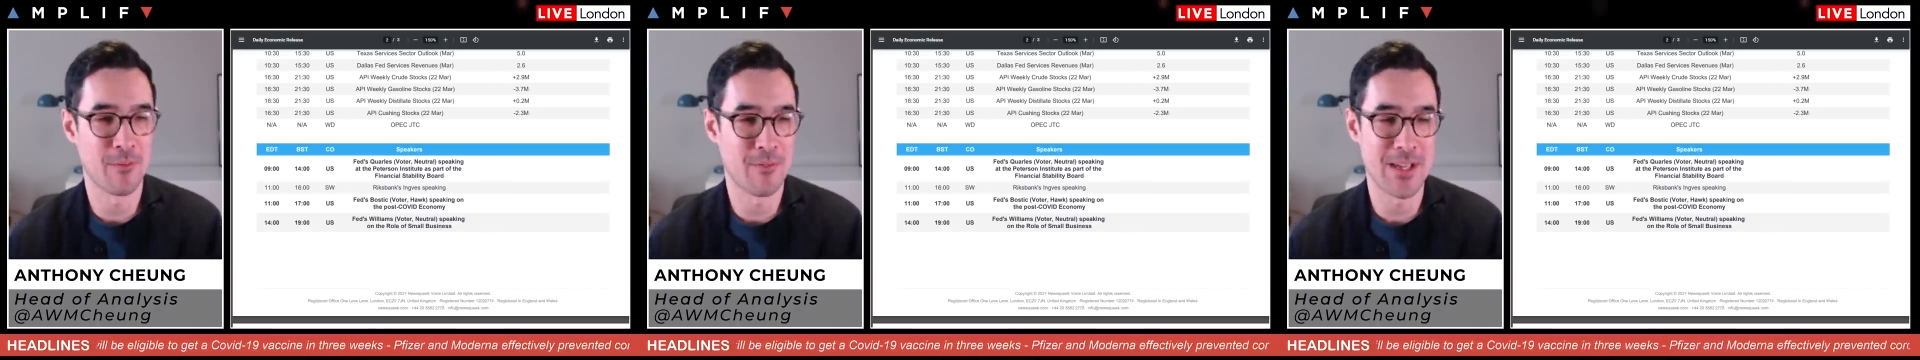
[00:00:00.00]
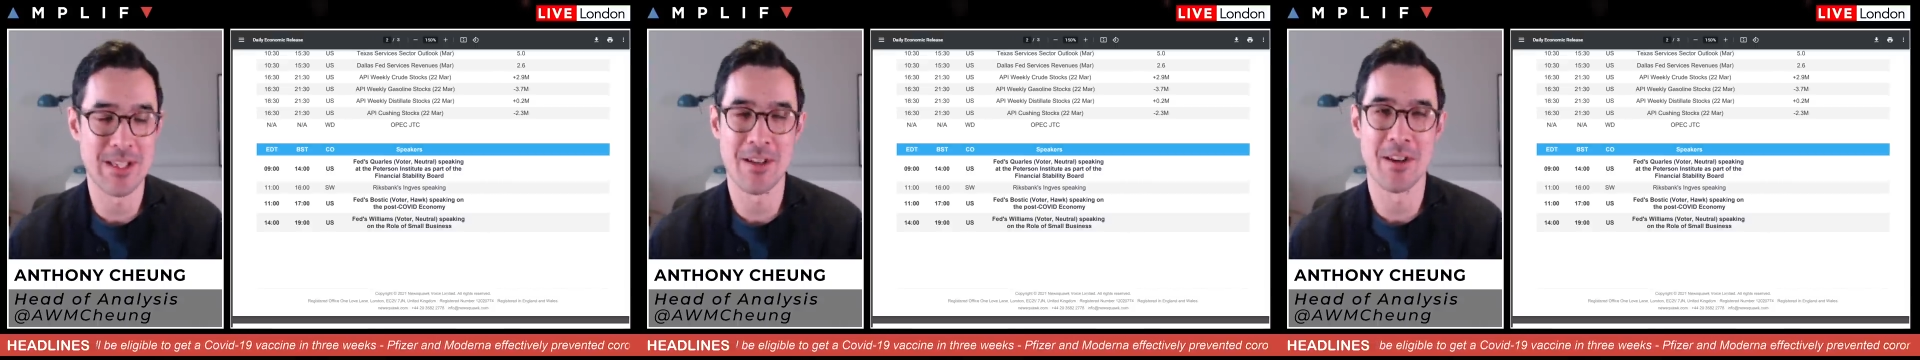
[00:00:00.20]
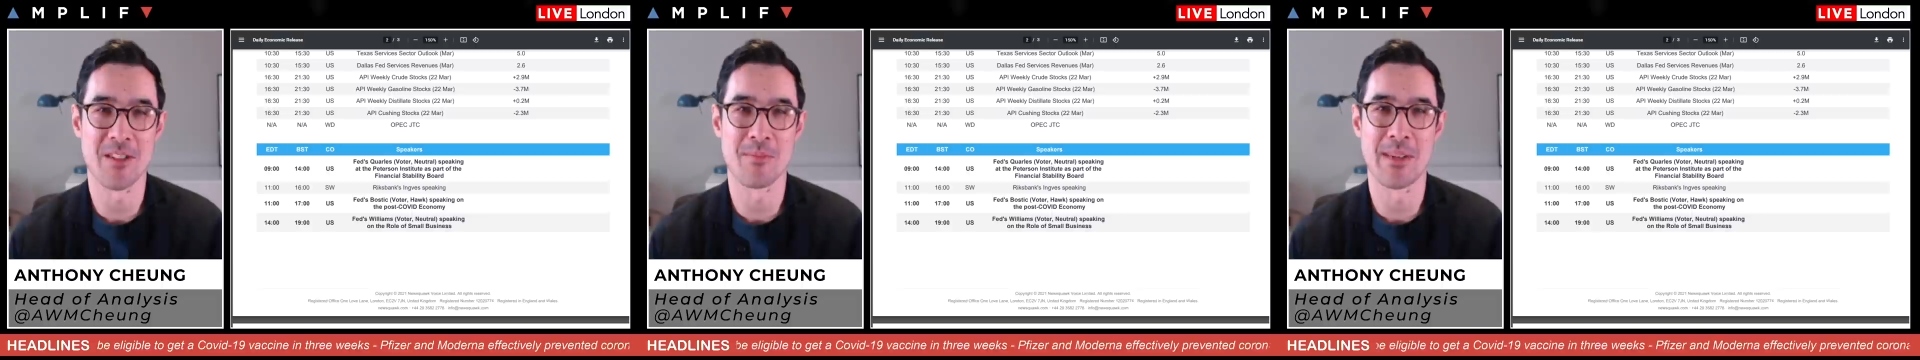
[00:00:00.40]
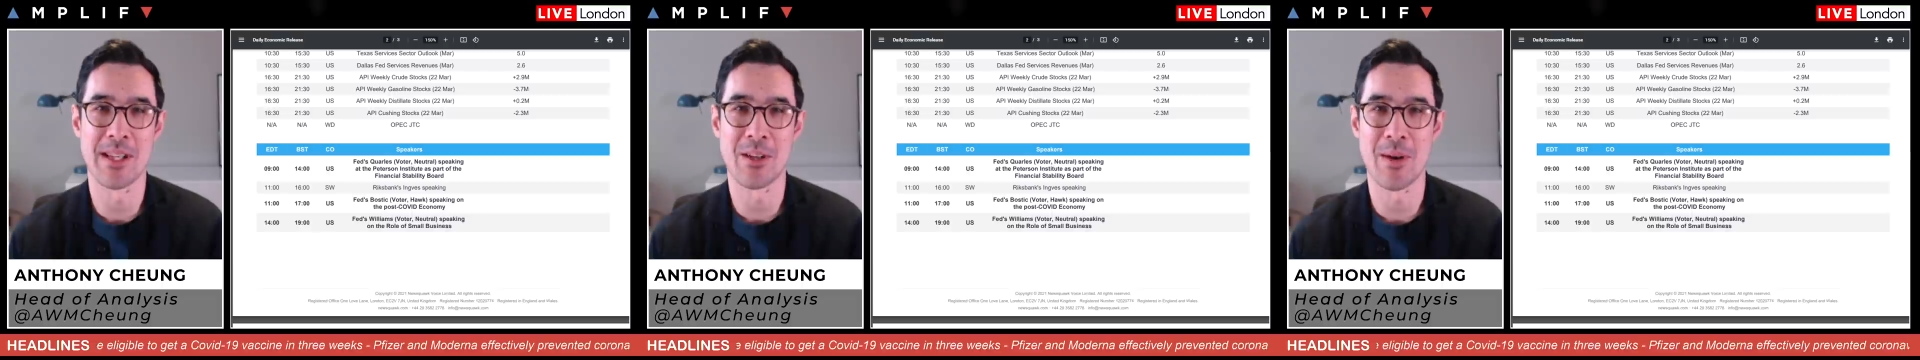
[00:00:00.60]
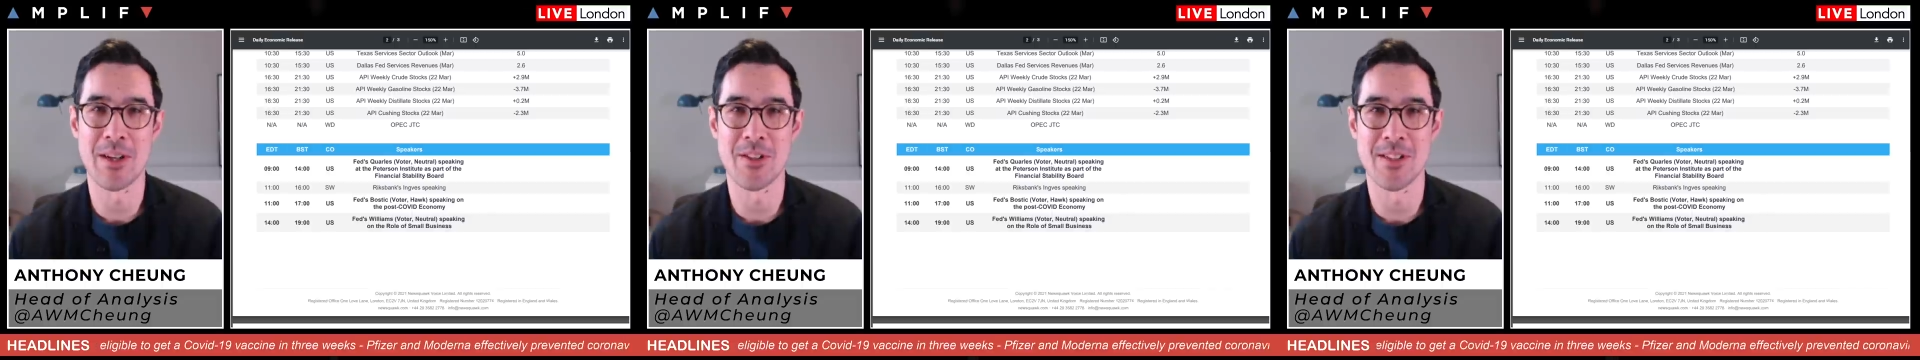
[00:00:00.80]
free to ask me any
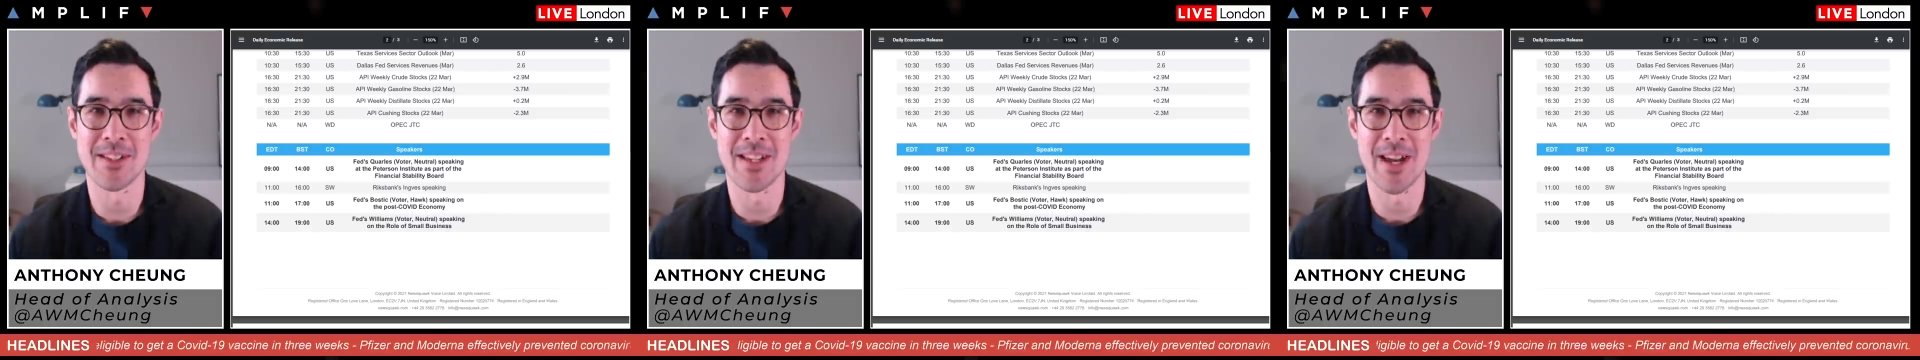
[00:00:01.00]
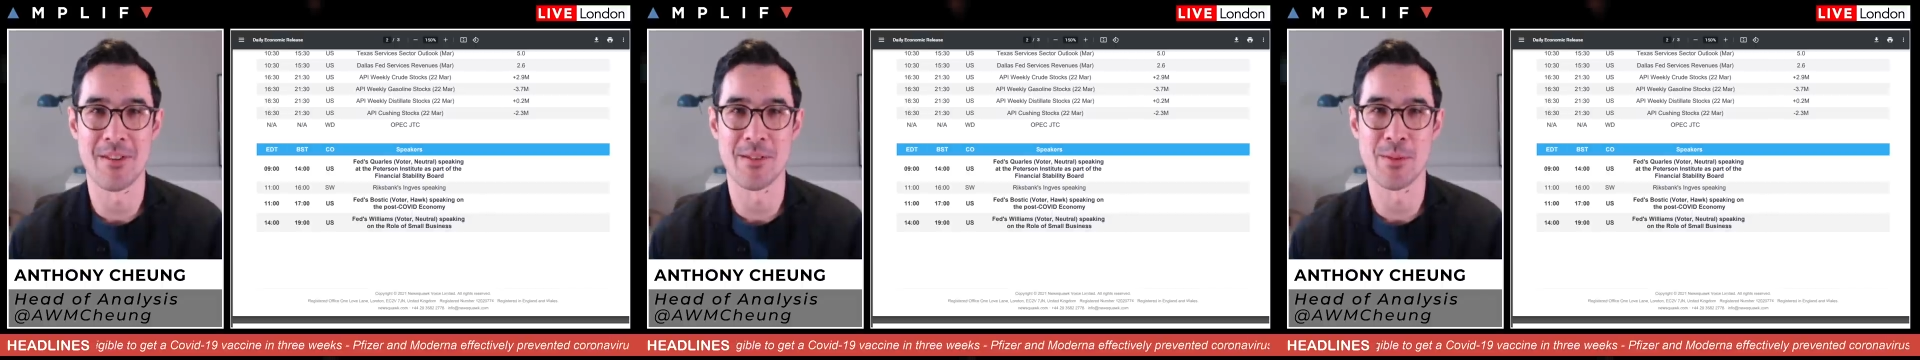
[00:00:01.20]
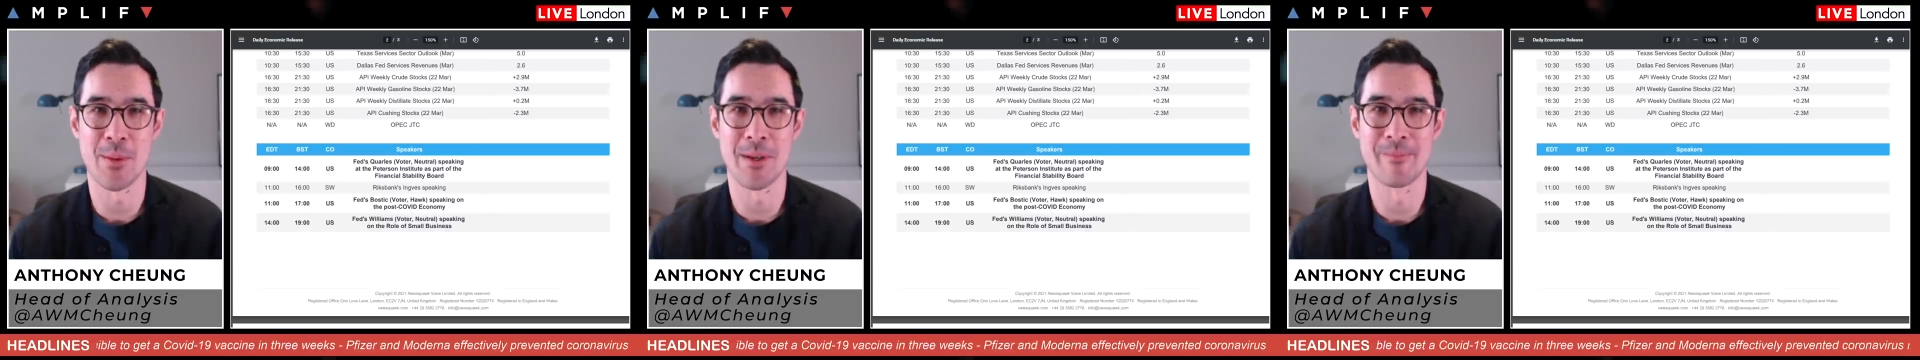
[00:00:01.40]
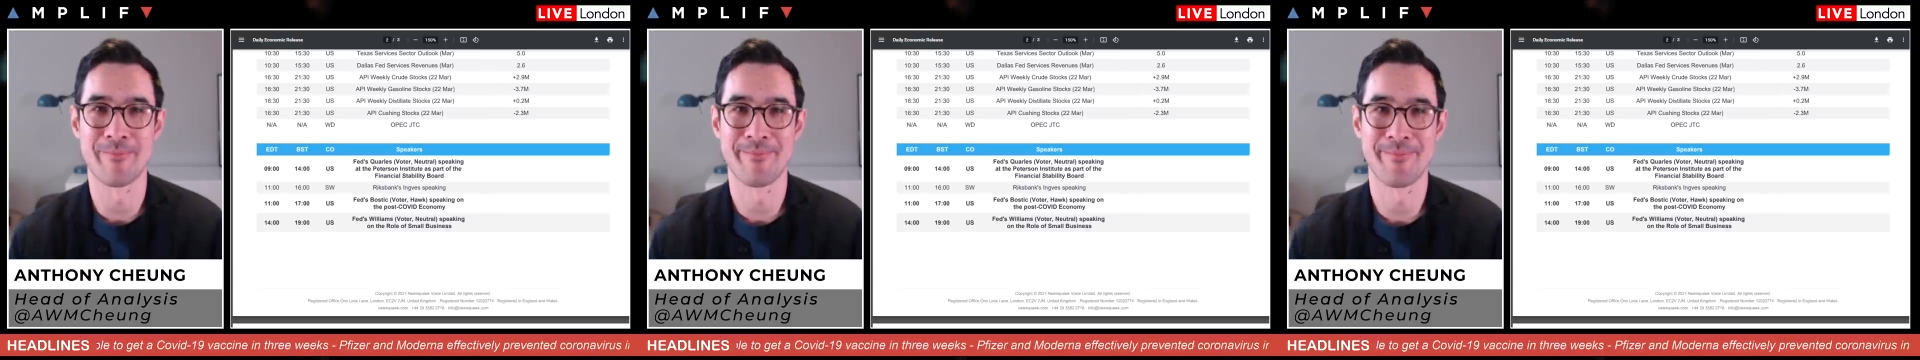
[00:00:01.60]
questions there as well.